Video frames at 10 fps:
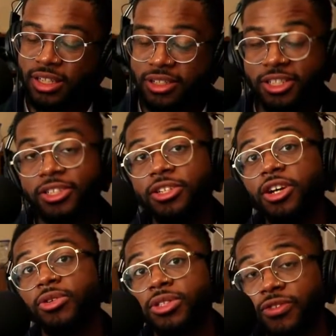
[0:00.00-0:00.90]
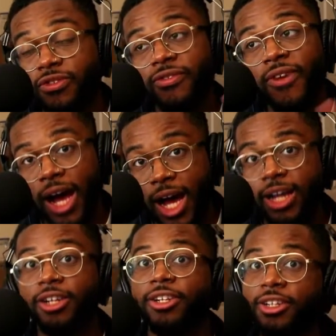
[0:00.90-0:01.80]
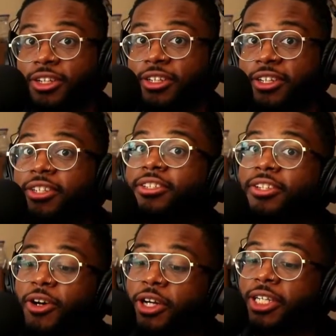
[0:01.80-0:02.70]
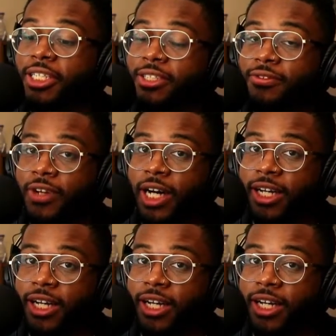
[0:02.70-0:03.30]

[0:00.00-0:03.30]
Need to Know is fire. Need to Know is fire.